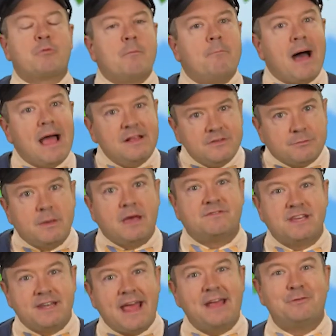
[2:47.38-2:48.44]
reminds me of
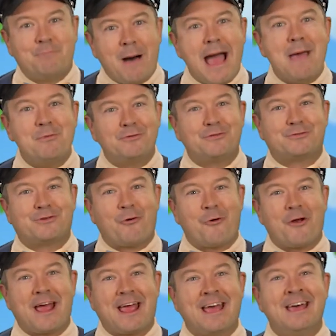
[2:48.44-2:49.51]
today's Bible
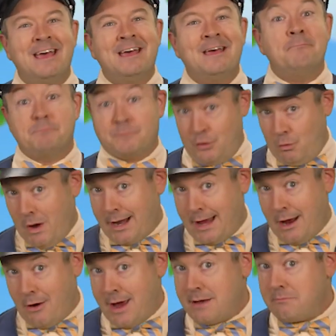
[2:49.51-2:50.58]
story. Do you want to
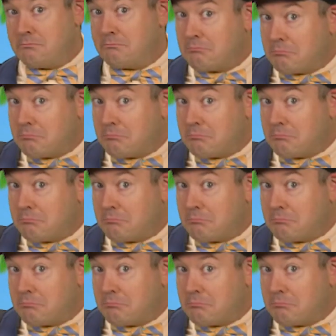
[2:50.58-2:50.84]
hear it?